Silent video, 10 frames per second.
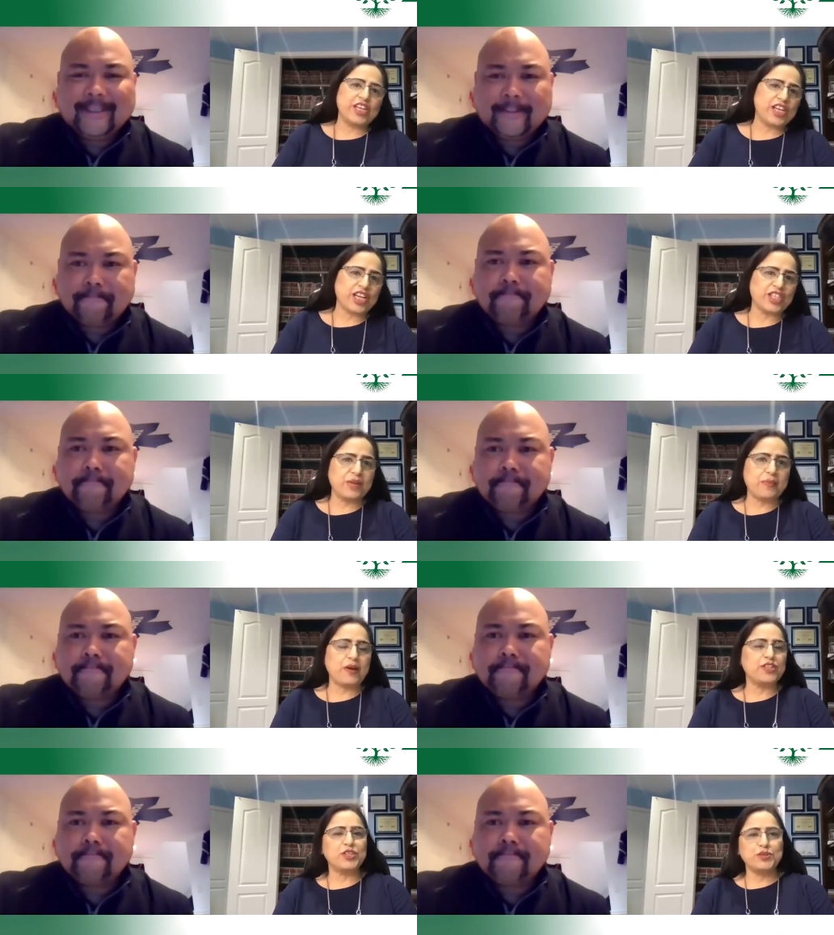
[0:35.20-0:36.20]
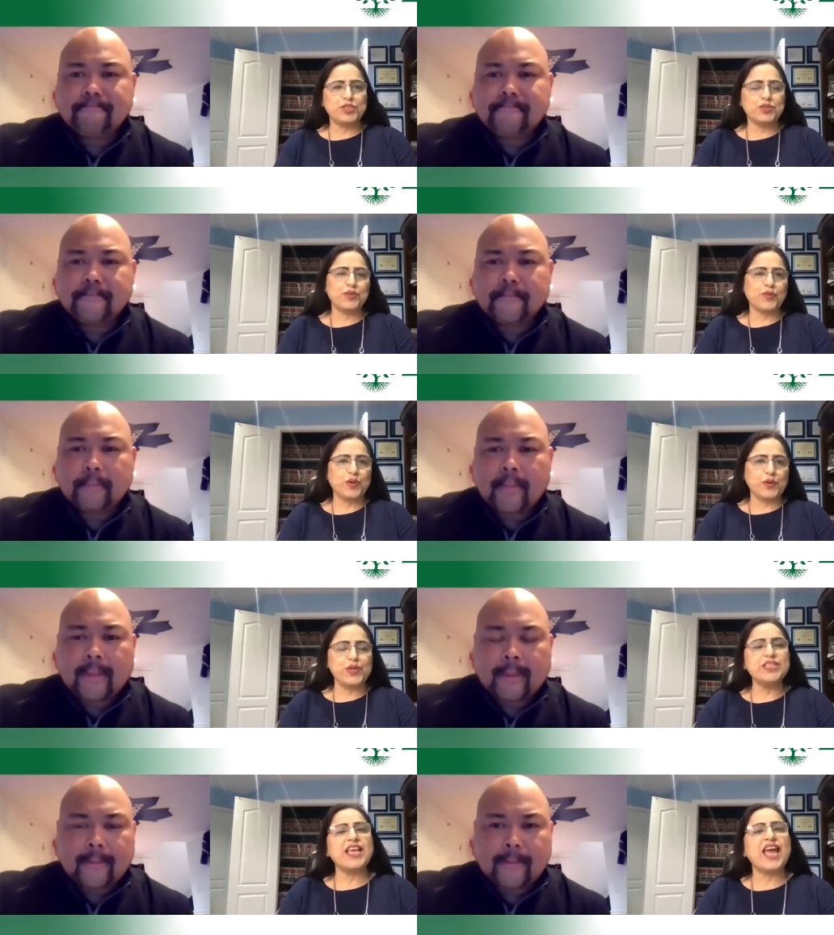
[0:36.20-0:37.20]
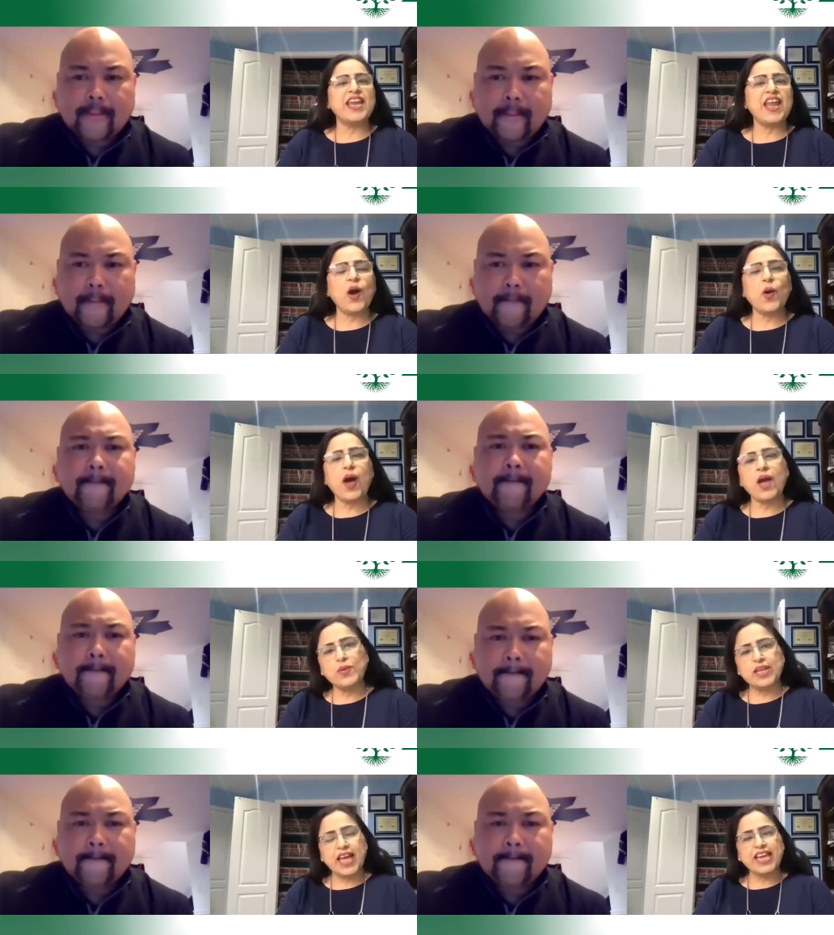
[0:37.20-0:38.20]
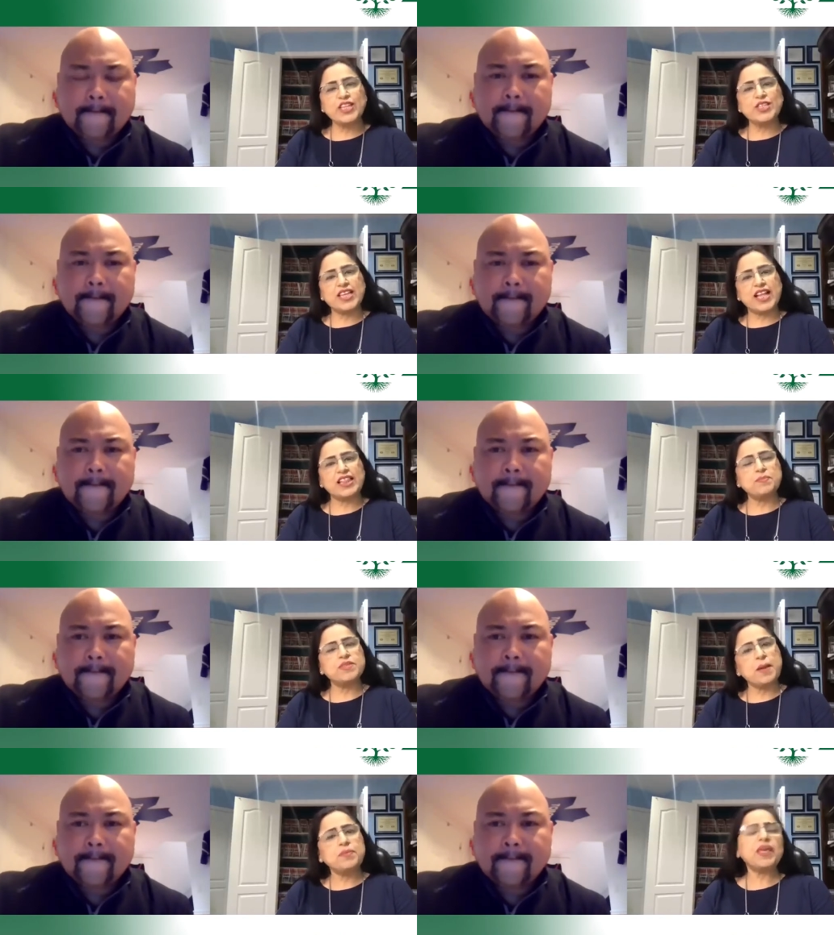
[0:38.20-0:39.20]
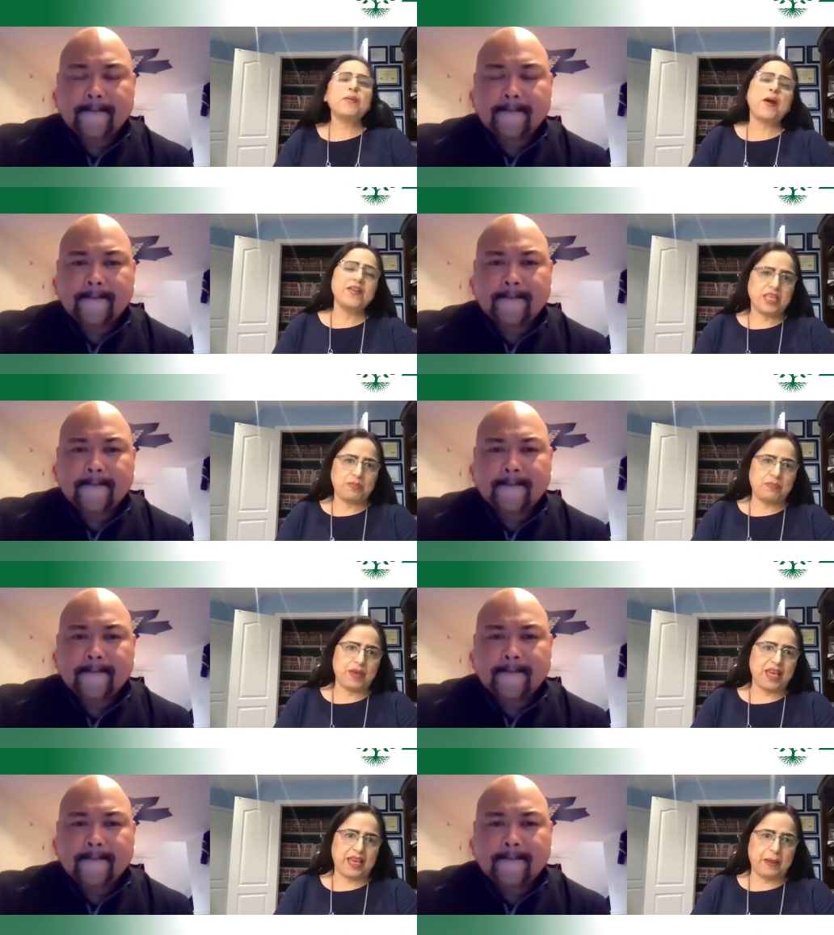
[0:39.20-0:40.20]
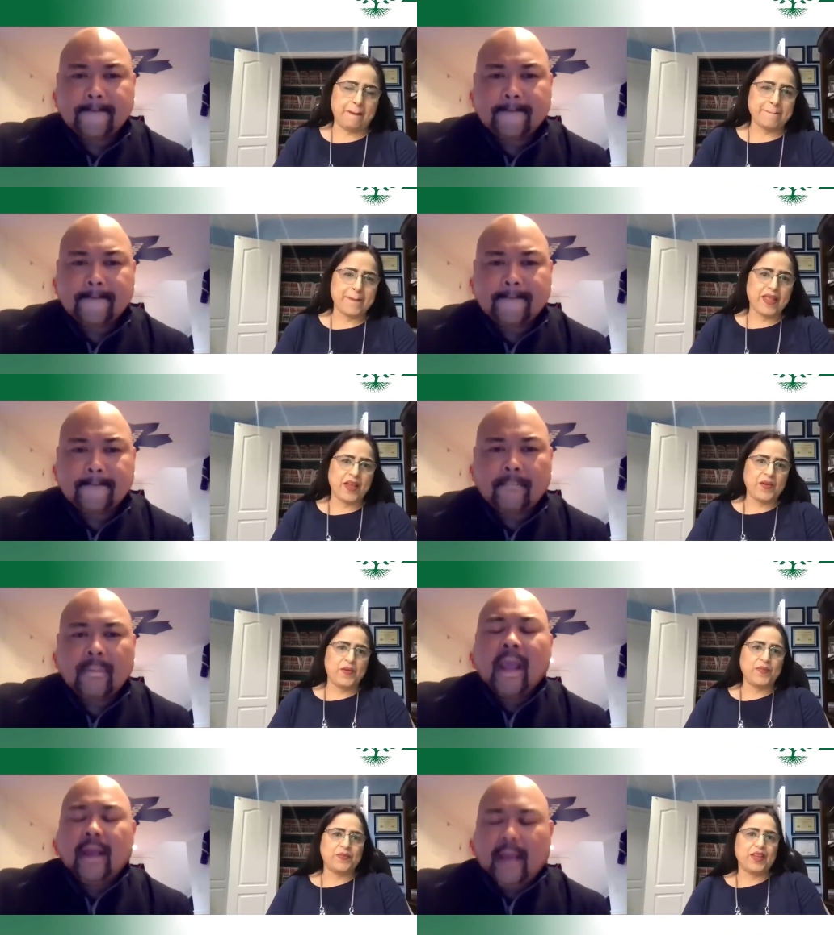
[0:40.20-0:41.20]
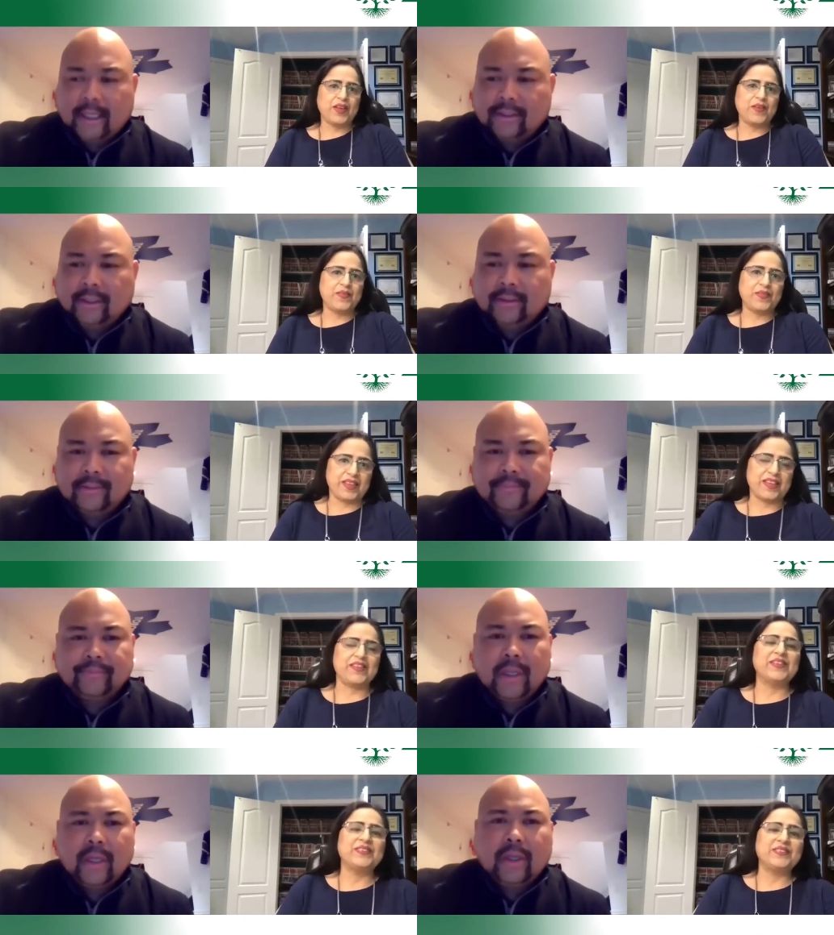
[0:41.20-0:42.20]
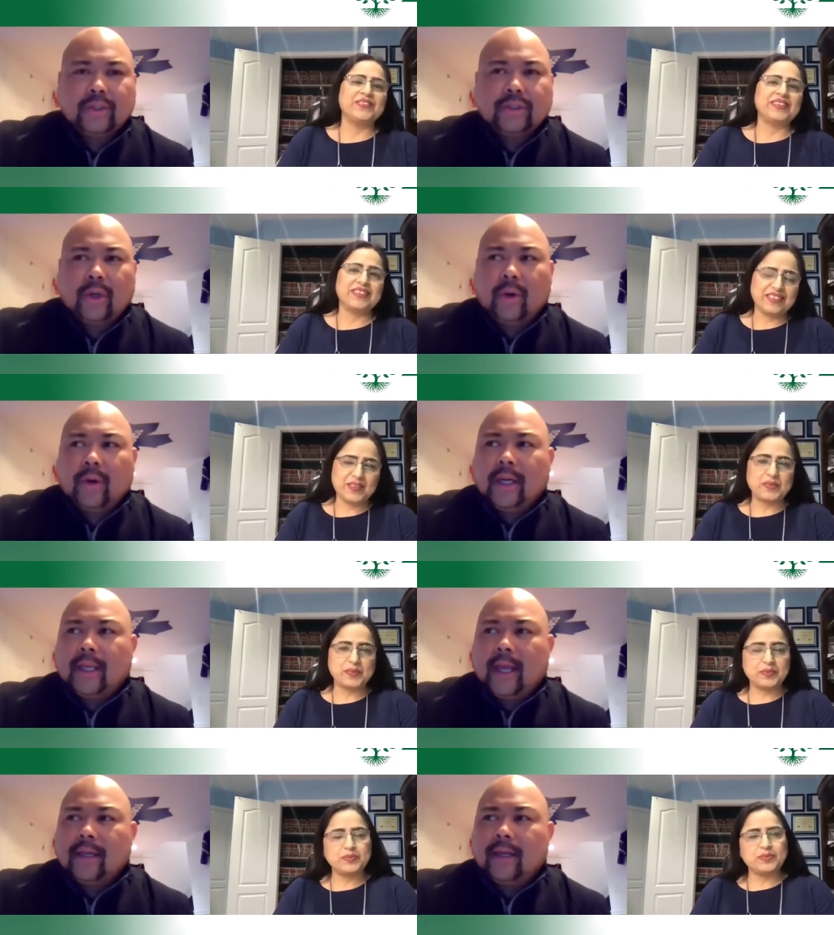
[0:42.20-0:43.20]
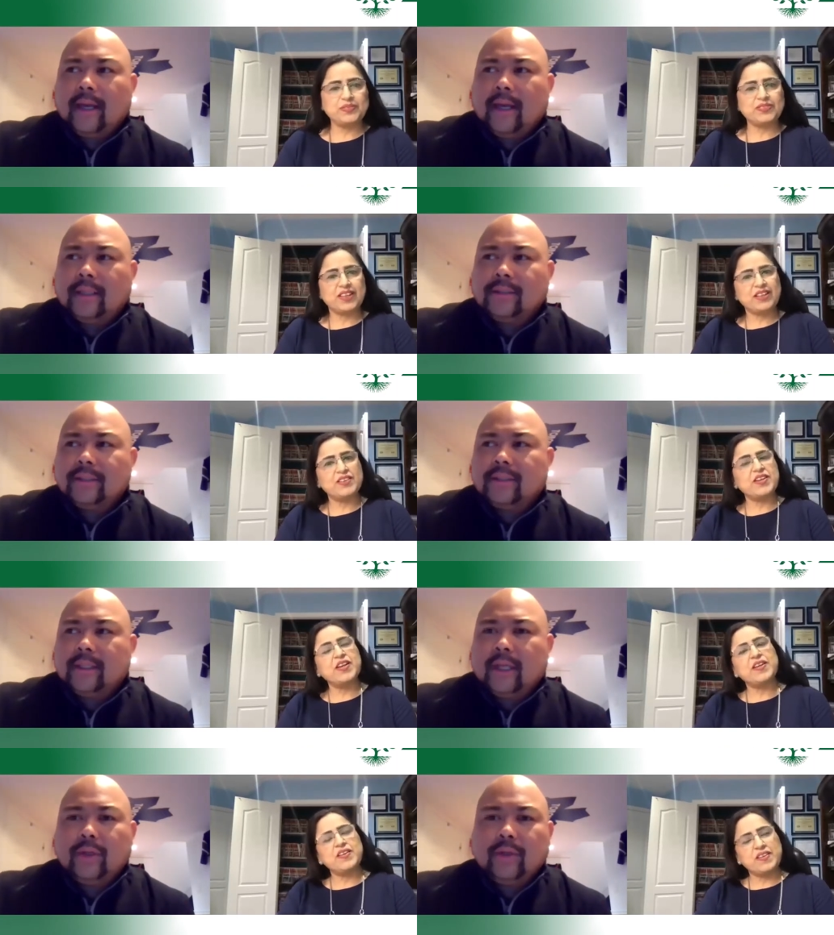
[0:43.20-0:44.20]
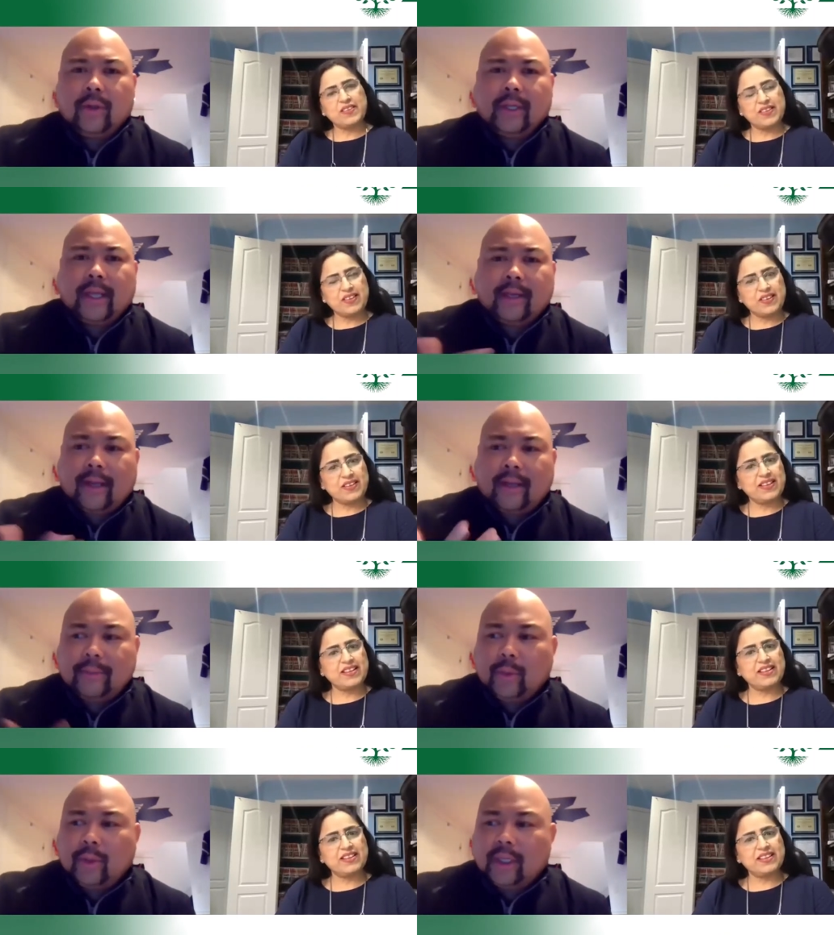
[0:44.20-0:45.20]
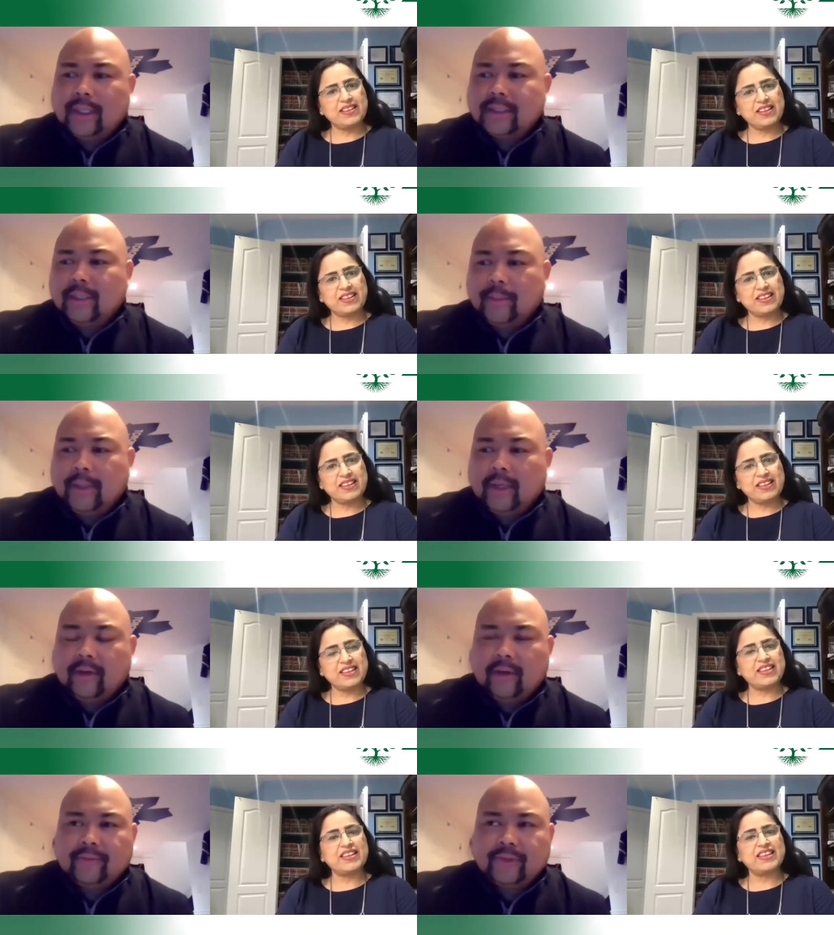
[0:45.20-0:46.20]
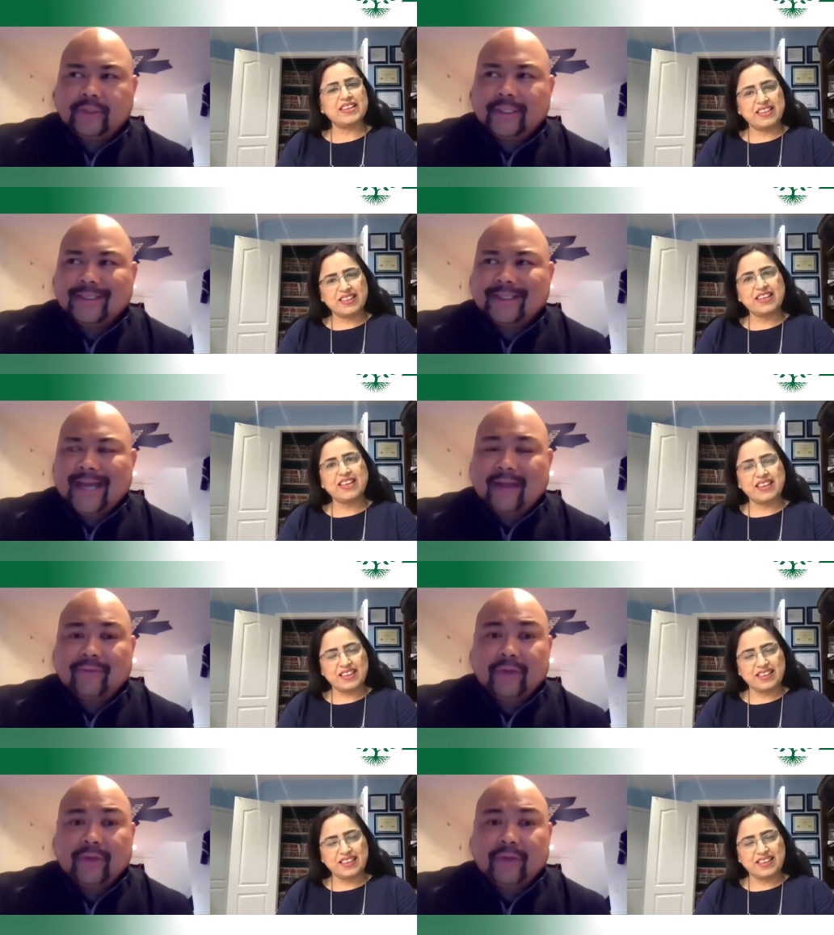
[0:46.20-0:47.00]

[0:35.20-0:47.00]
Speaker 1: an introduction about you to the viewers, and now I would like to tell them something about CPP.
Speaker 2: Excellent. So again, just to let you know, again, I've been working at CPP here for 6.5